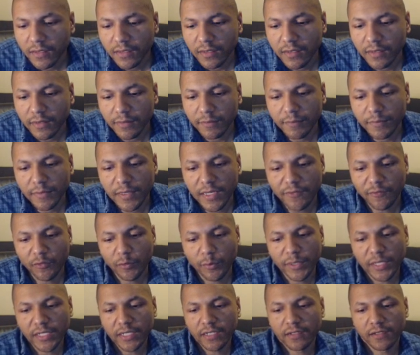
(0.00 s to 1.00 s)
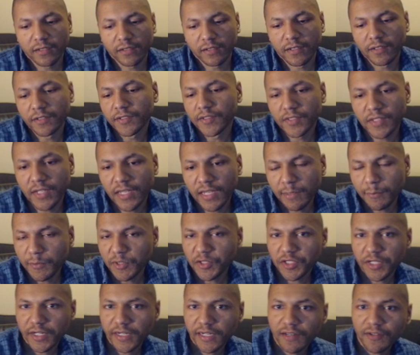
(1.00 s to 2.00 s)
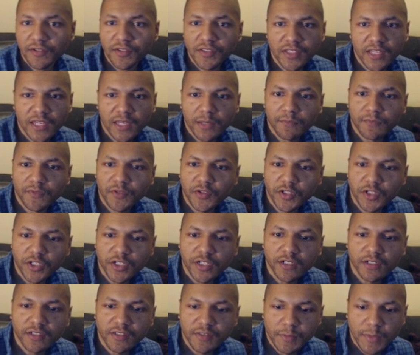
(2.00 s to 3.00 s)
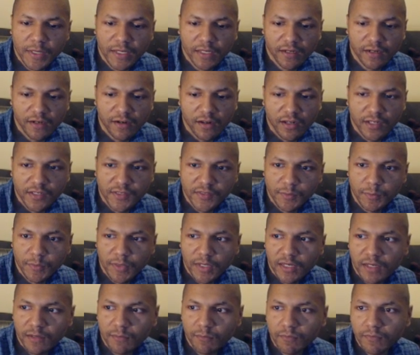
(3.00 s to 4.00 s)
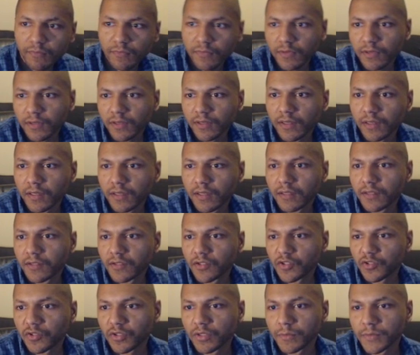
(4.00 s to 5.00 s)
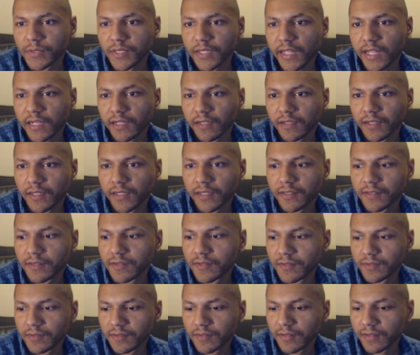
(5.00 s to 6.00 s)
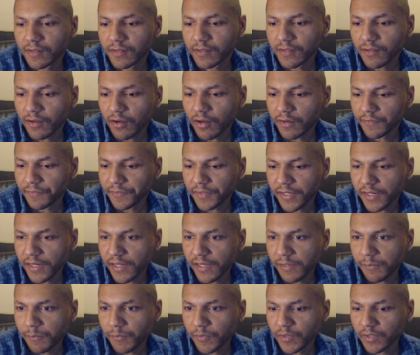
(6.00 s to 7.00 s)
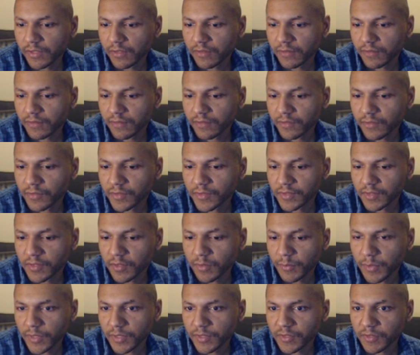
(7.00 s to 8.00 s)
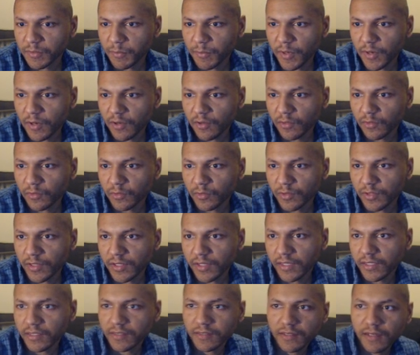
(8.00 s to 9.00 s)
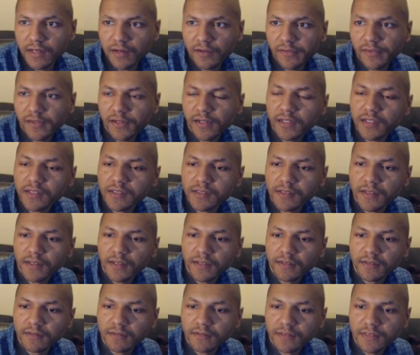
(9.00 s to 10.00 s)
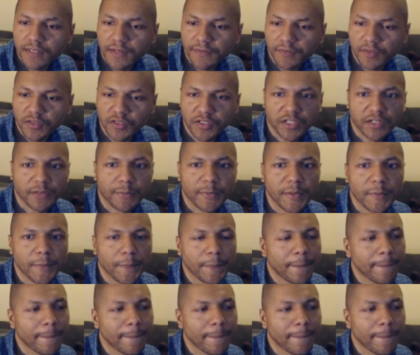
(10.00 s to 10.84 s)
Um, everybody click on his name and check out his game for sure. He's making an awesome game. Uh, he streams a lot of nights off tonight, but you'll see him on tomorrow or the next night or the next night. Definitely check him out.